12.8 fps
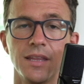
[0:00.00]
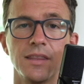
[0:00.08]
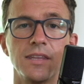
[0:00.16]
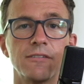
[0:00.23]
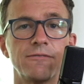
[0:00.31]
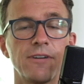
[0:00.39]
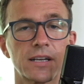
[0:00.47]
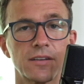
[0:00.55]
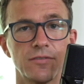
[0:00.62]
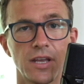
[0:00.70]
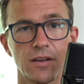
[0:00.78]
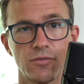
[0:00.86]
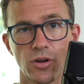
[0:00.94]
The effective
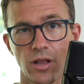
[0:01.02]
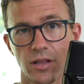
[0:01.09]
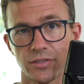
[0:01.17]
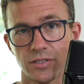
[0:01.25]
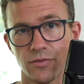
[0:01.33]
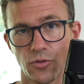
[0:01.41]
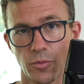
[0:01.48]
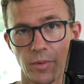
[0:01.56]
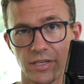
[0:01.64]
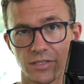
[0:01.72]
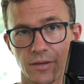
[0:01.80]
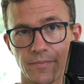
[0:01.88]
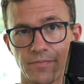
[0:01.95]
date of your LLC
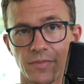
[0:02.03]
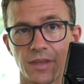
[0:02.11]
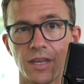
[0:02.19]
formation.